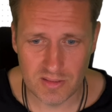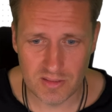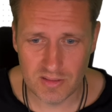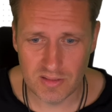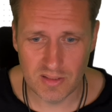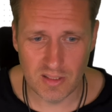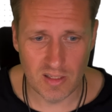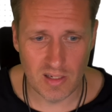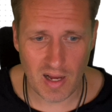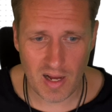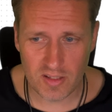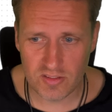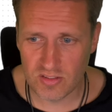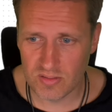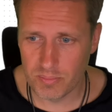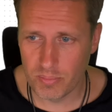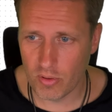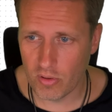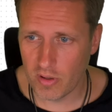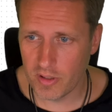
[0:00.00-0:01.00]
the
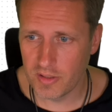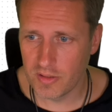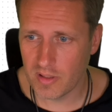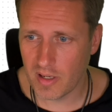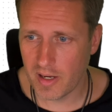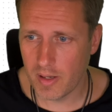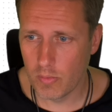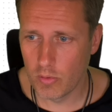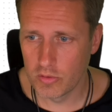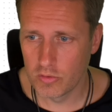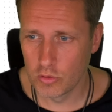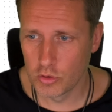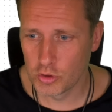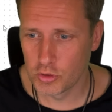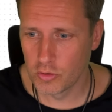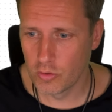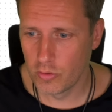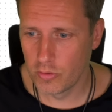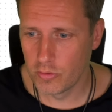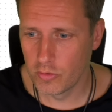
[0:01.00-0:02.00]
last point I want to
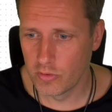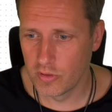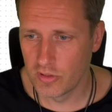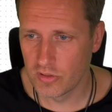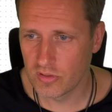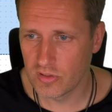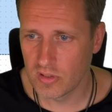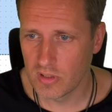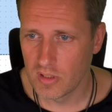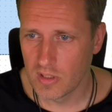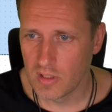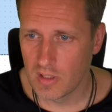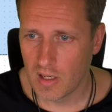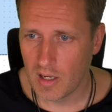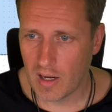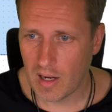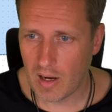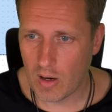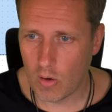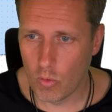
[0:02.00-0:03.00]
show you is
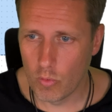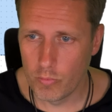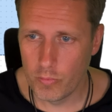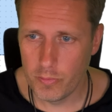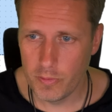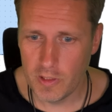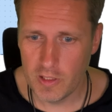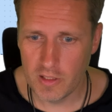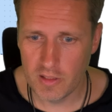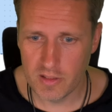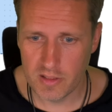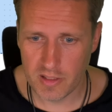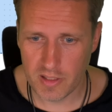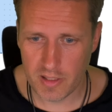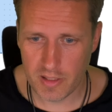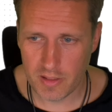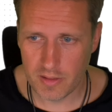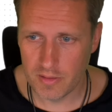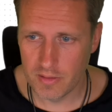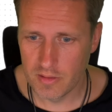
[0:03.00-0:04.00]
how we
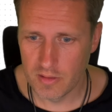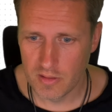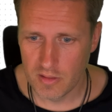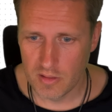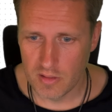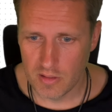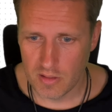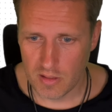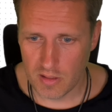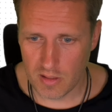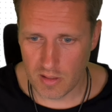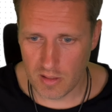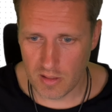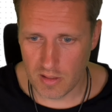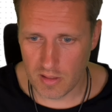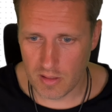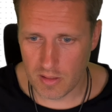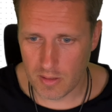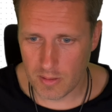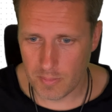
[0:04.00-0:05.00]
can
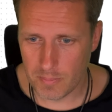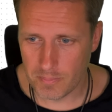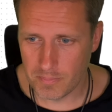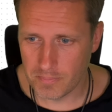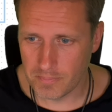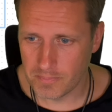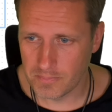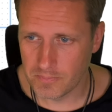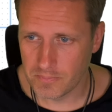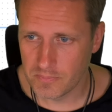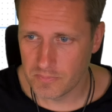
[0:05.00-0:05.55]
add